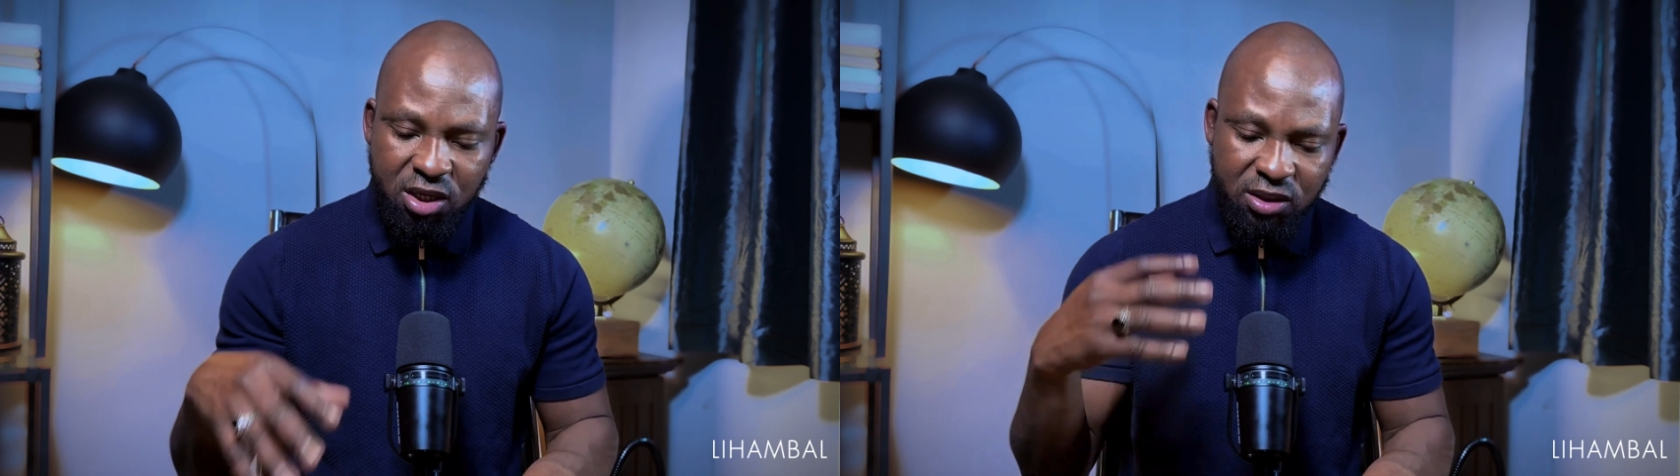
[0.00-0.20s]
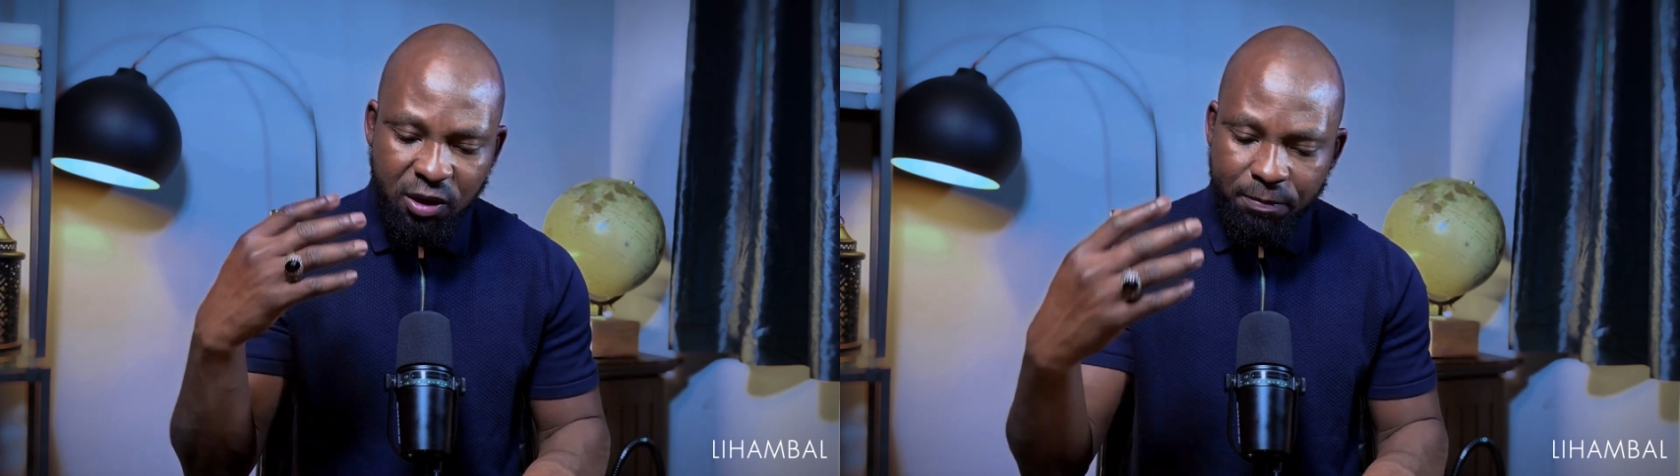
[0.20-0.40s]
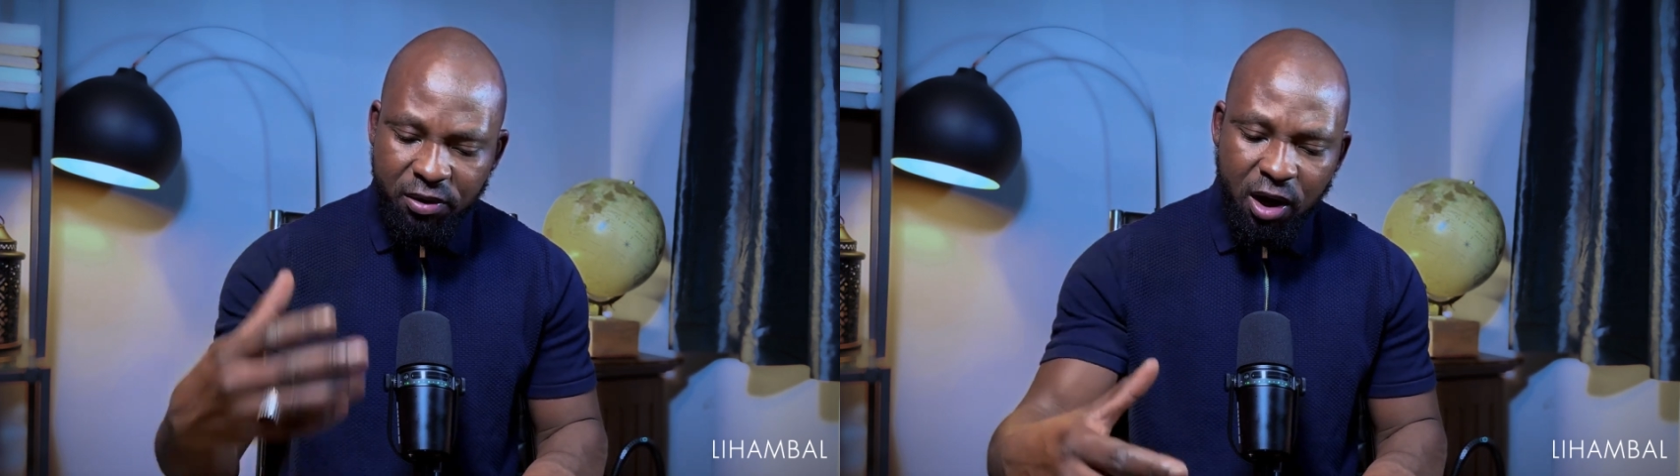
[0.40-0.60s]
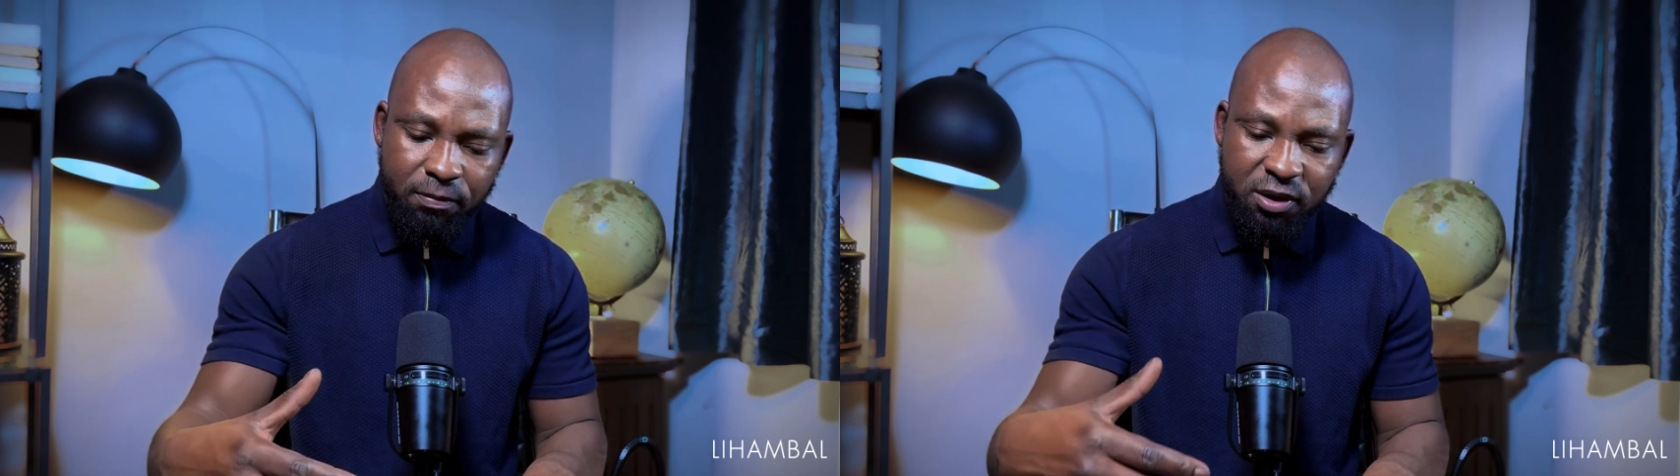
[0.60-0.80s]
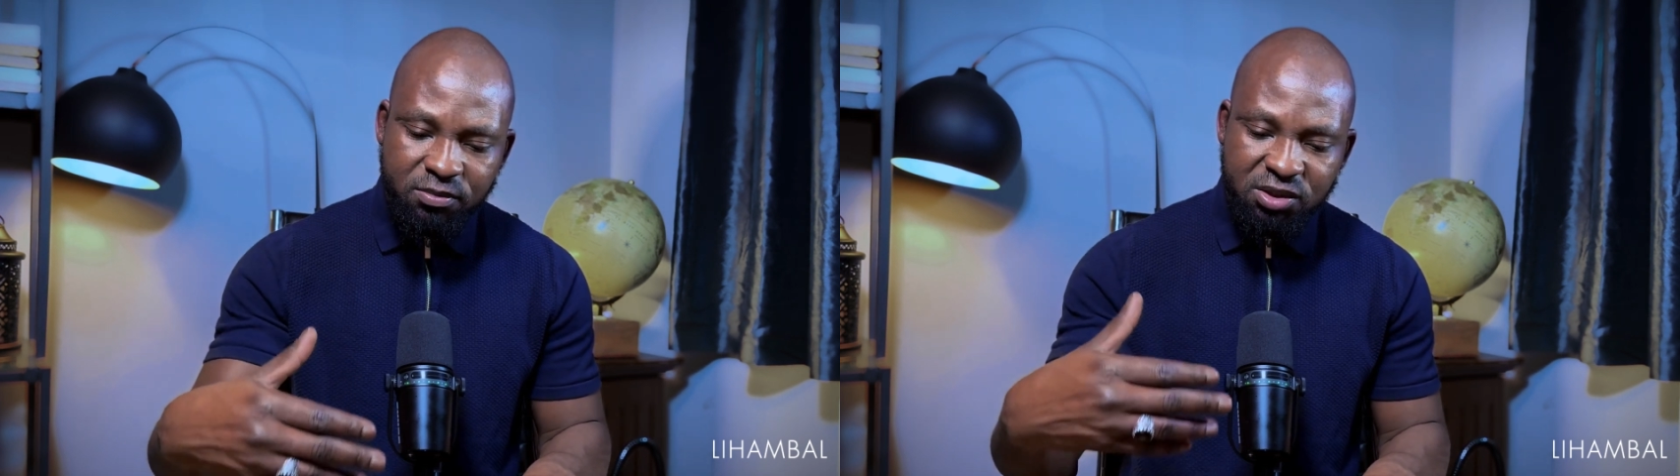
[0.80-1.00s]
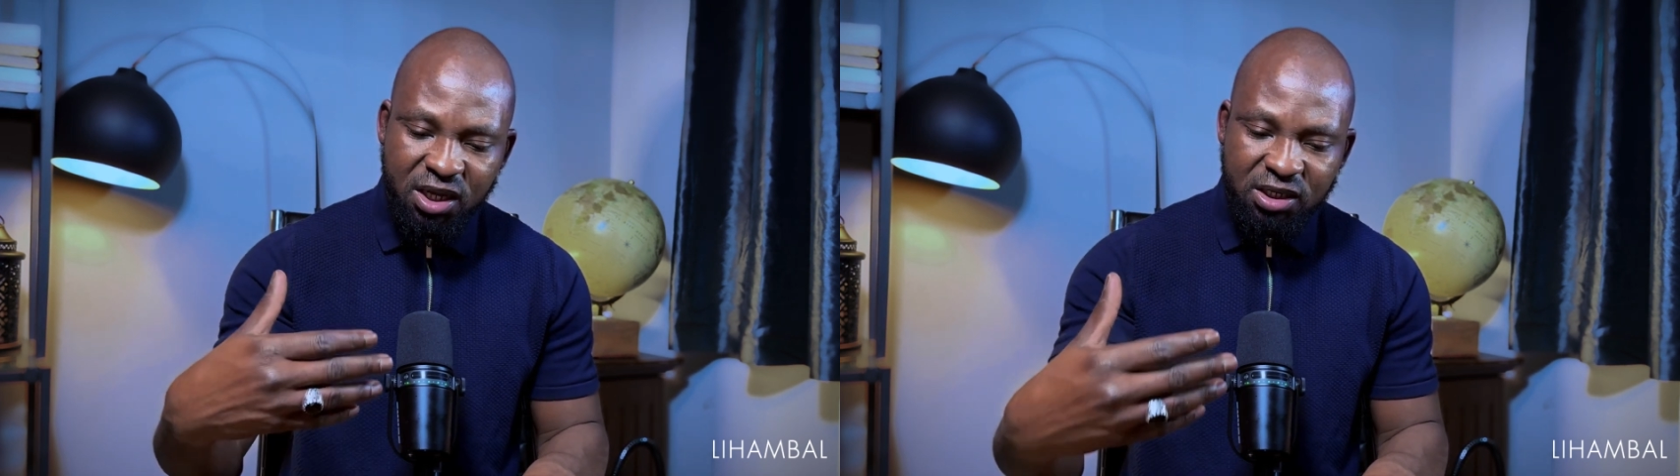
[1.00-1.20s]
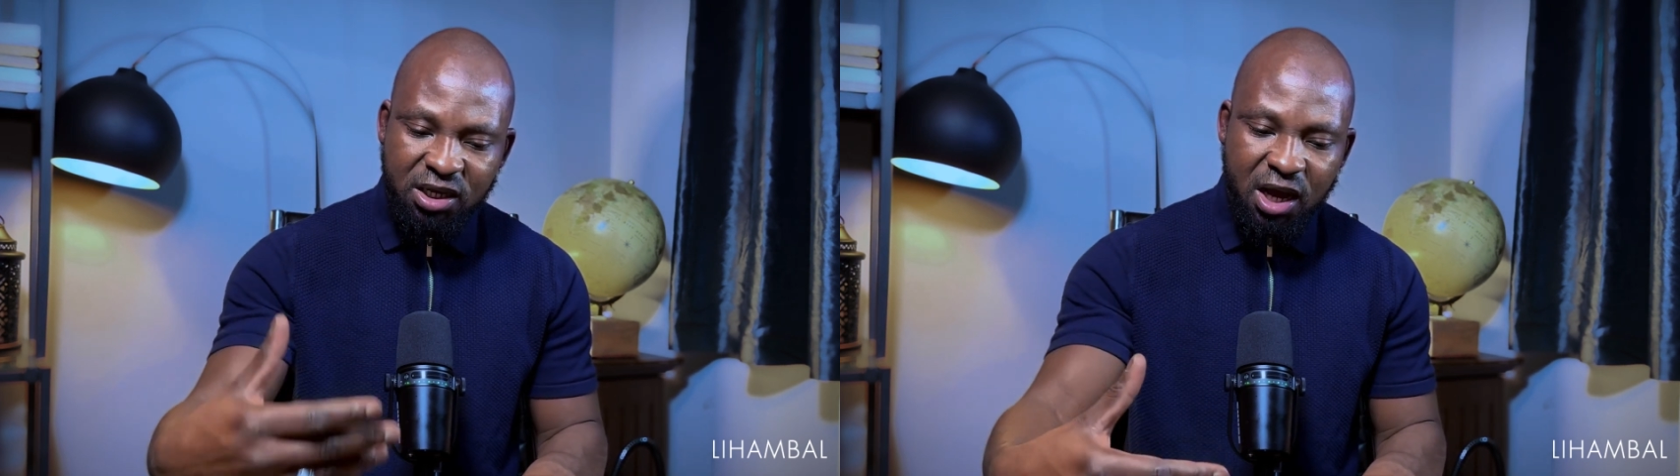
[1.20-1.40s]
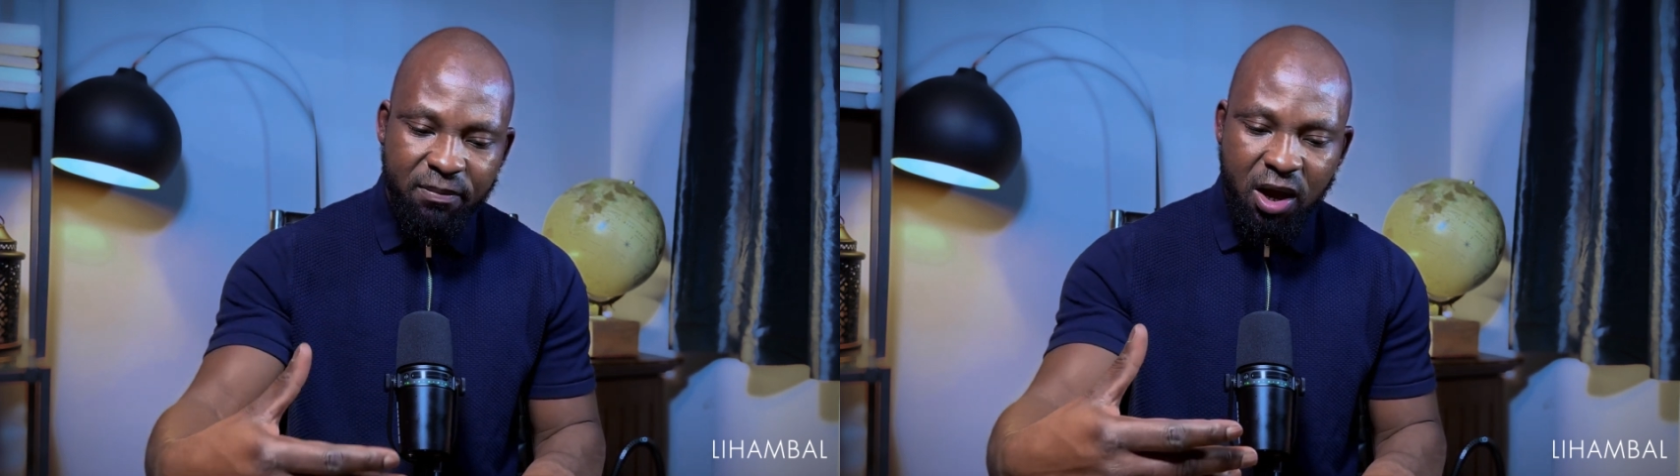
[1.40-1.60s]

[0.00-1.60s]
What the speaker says: and the problems that come